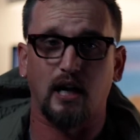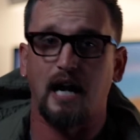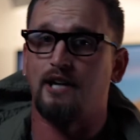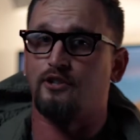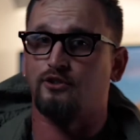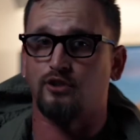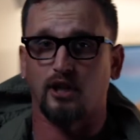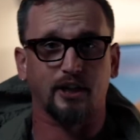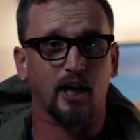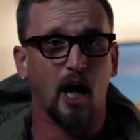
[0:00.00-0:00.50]

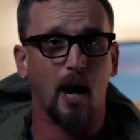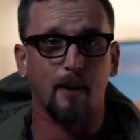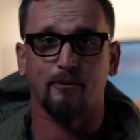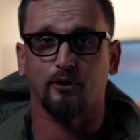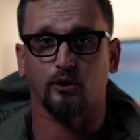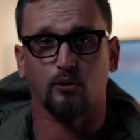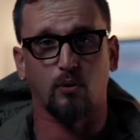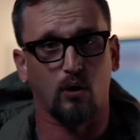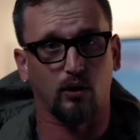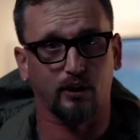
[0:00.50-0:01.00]
and tried to up
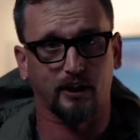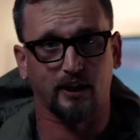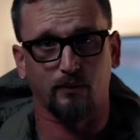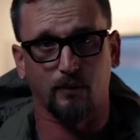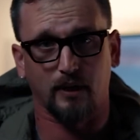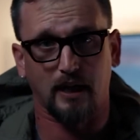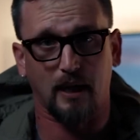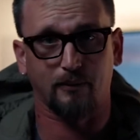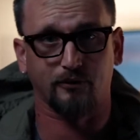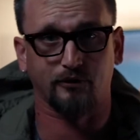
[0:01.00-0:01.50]
the quality of
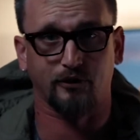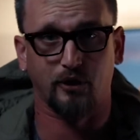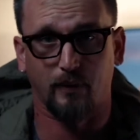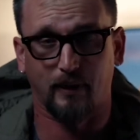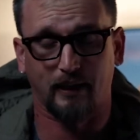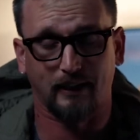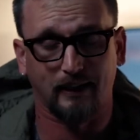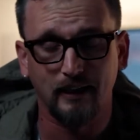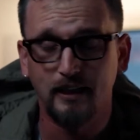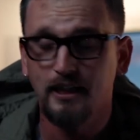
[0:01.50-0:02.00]
what I was
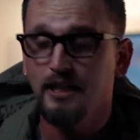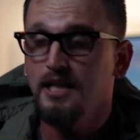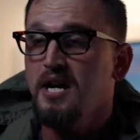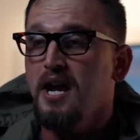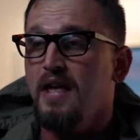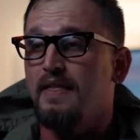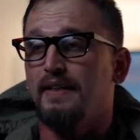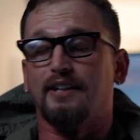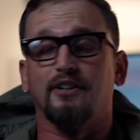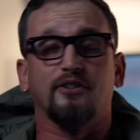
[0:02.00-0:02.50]
doing.
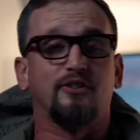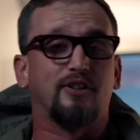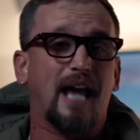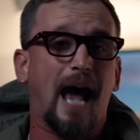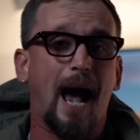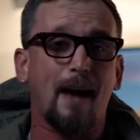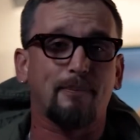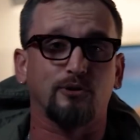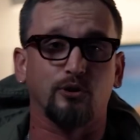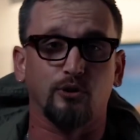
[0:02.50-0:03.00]
That is the
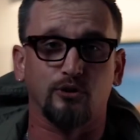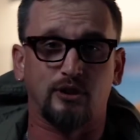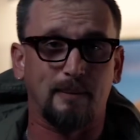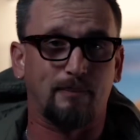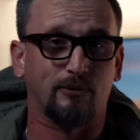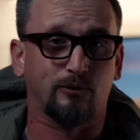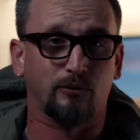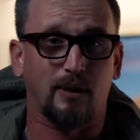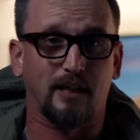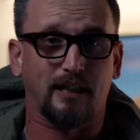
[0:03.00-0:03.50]
absolute
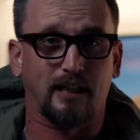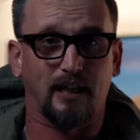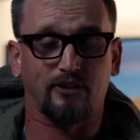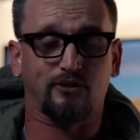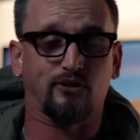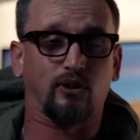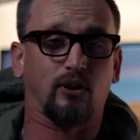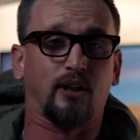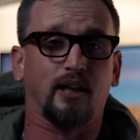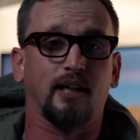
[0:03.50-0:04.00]
cheapest way to get
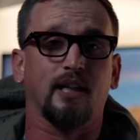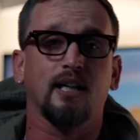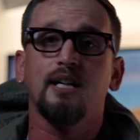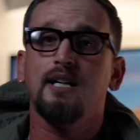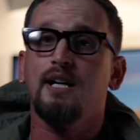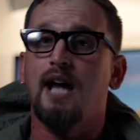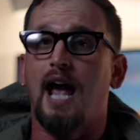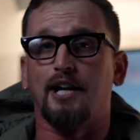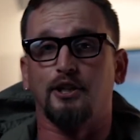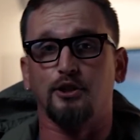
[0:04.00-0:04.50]
started,
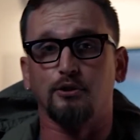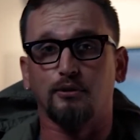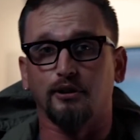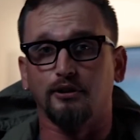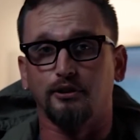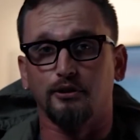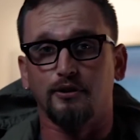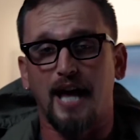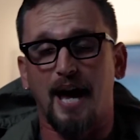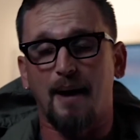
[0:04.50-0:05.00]
and you can
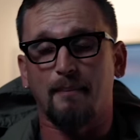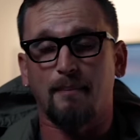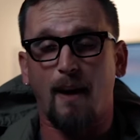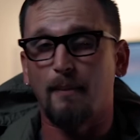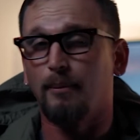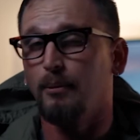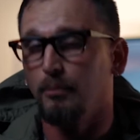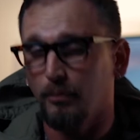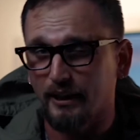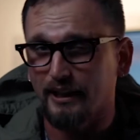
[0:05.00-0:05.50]
do that
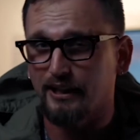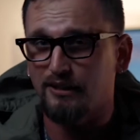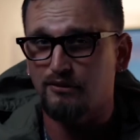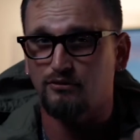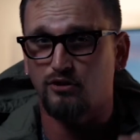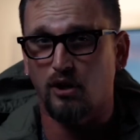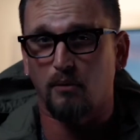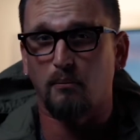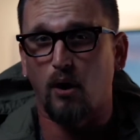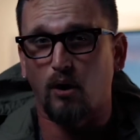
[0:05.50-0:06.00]
probably
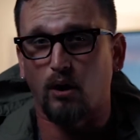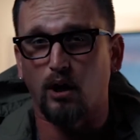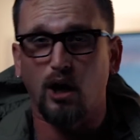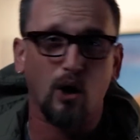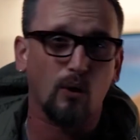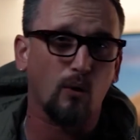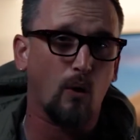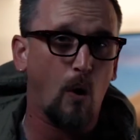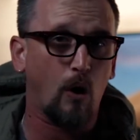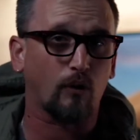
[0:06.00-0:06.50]

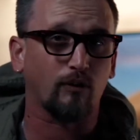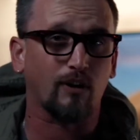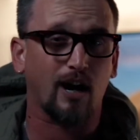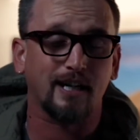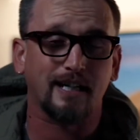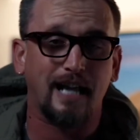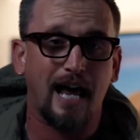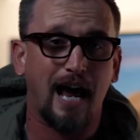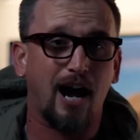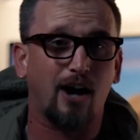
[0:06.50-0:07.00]
tomorrow or
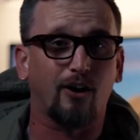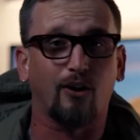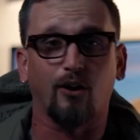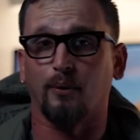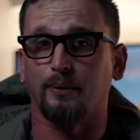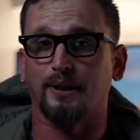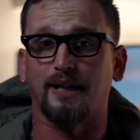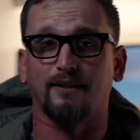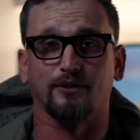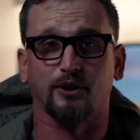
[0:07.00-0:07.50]
right now
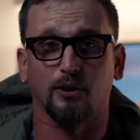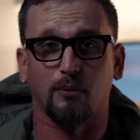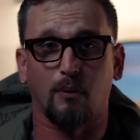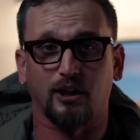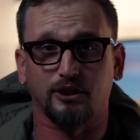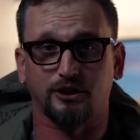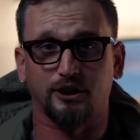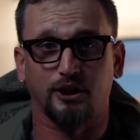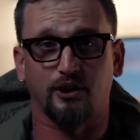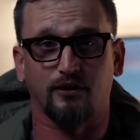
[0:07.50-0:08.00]
or whenever you're
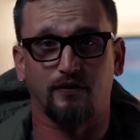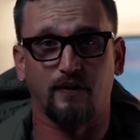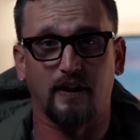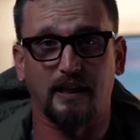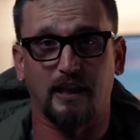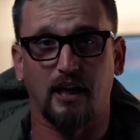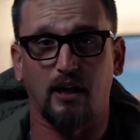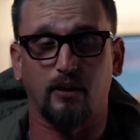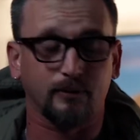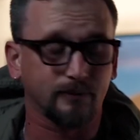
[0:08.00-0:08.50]
watching this
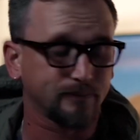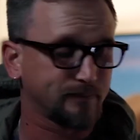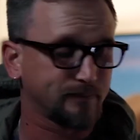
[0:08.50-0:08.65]
video.